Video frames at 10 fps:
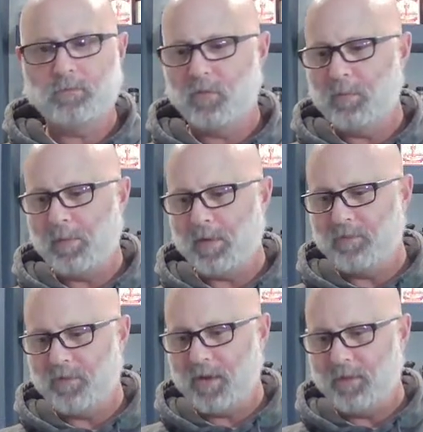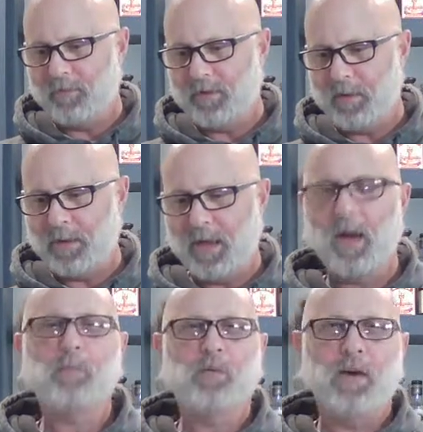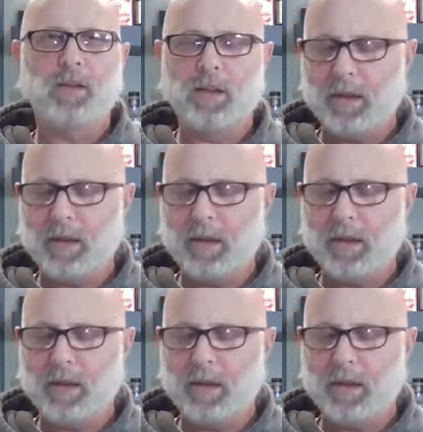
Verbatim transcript: Don't remember everything off the top of my head. I'll